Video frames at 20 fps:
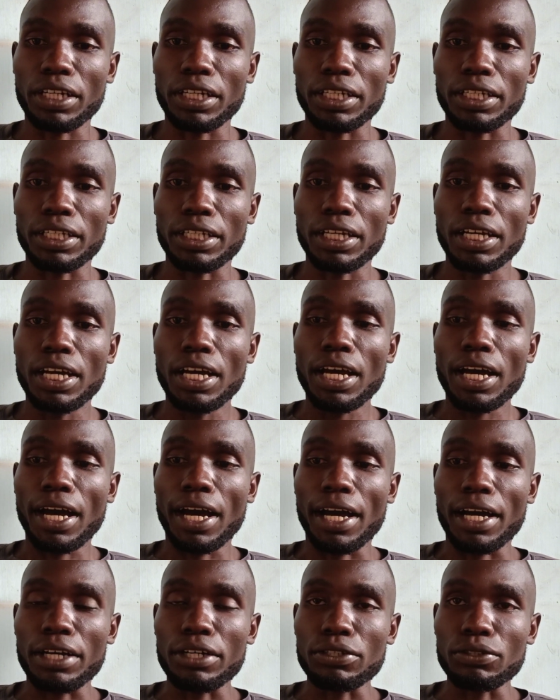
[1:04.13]
an
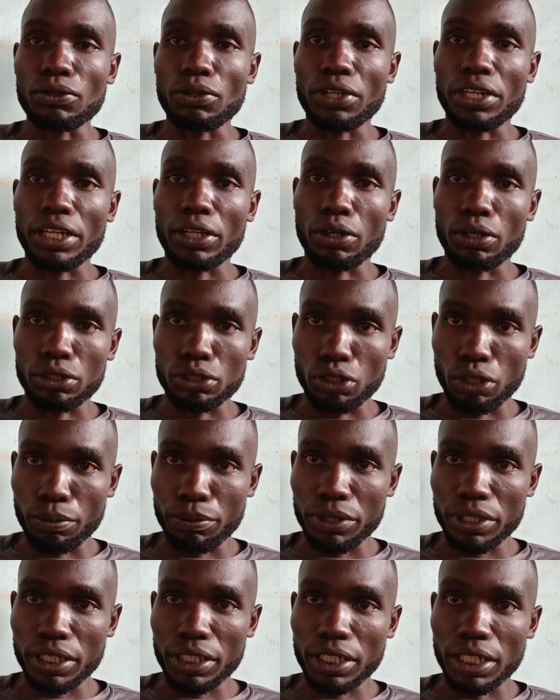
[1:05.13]

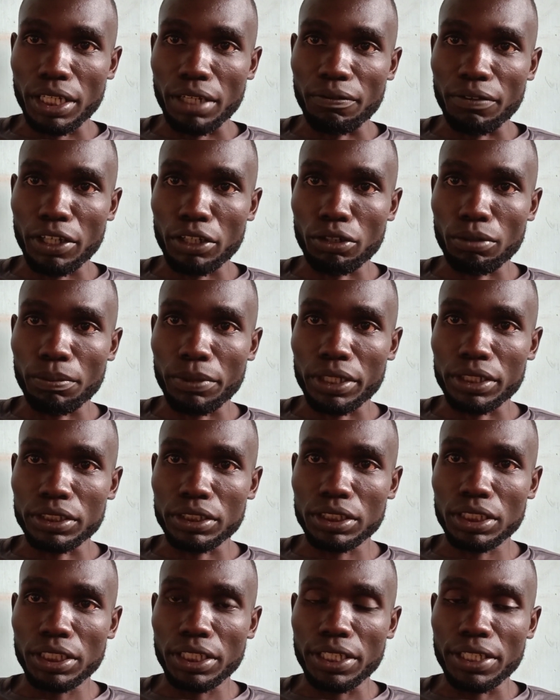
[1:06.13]
agroeconomic
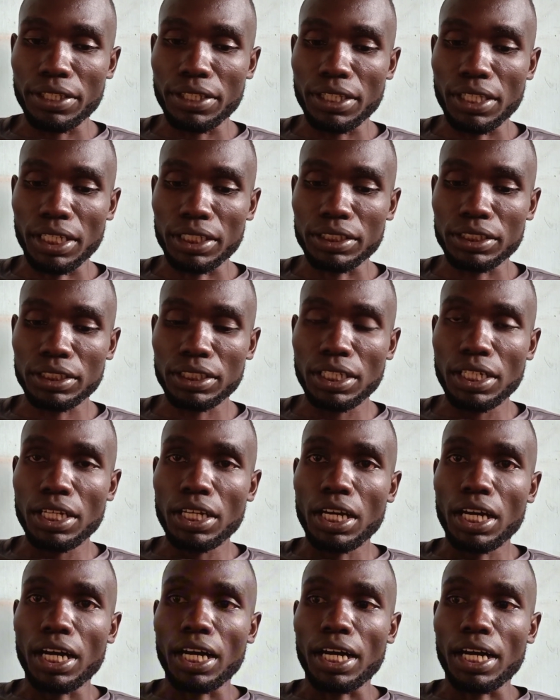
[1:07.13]
environment, in that
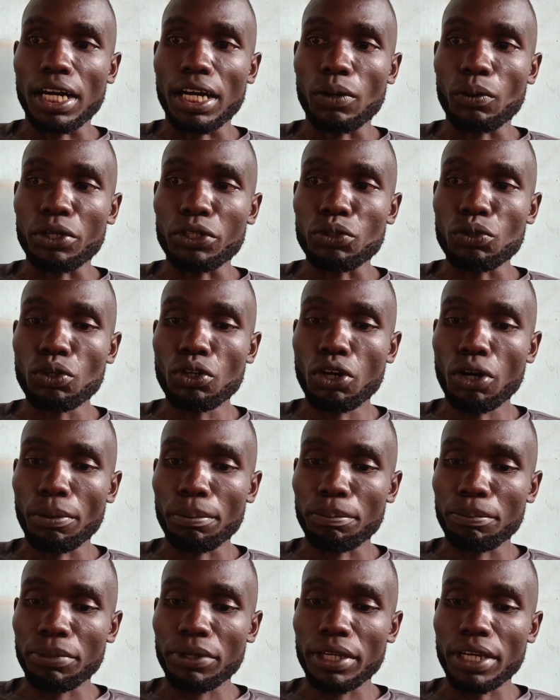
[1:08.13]
when you
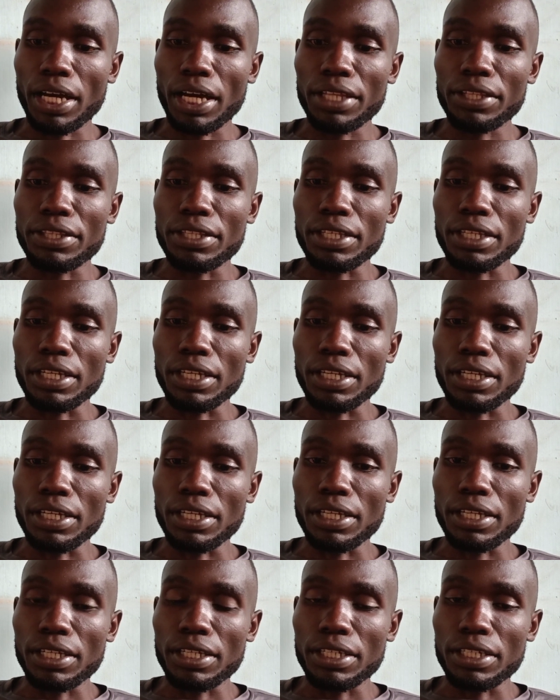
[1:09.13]
compare
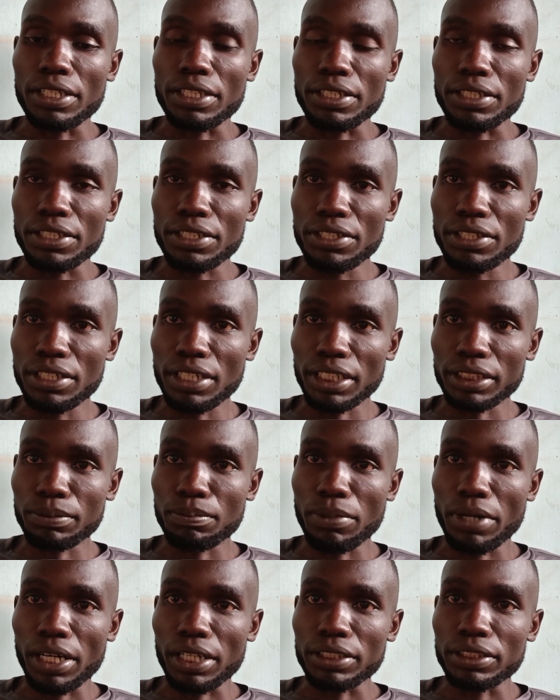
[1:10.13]
the indigenous
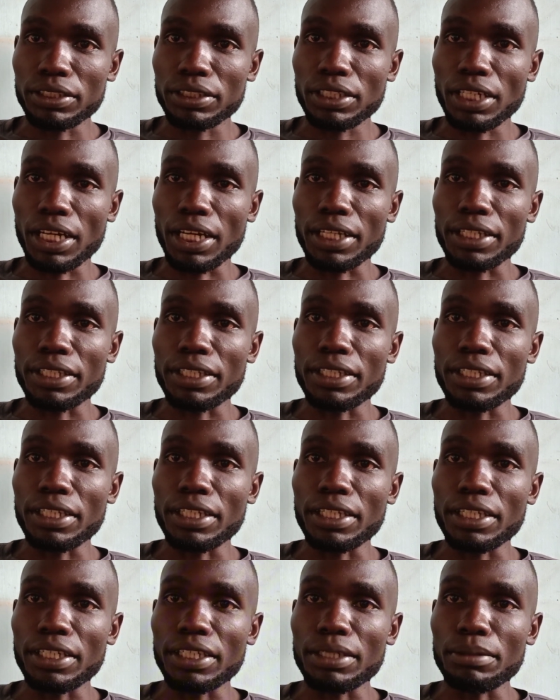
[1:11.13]
birds and
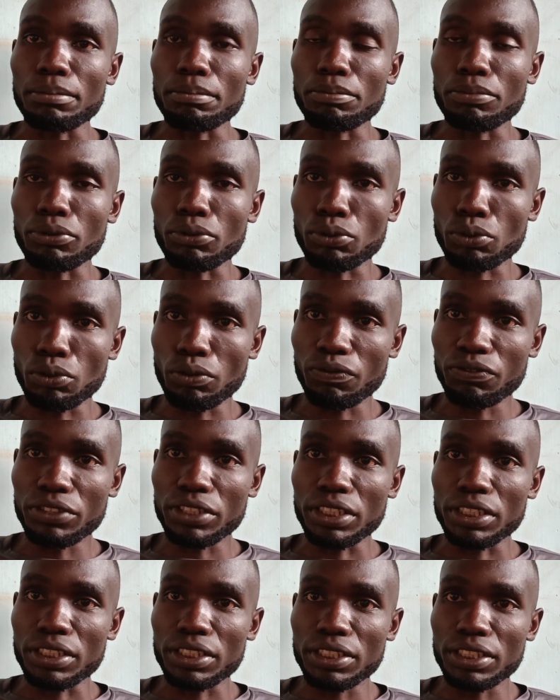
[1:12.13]
the improved
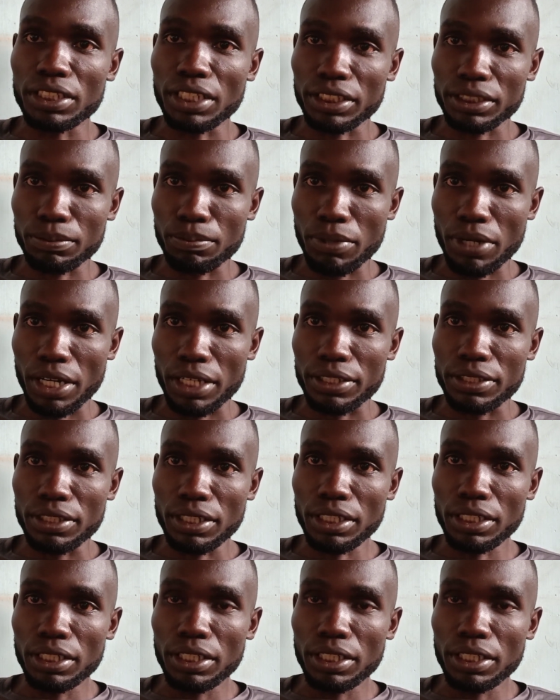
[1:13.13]
indigenous birds,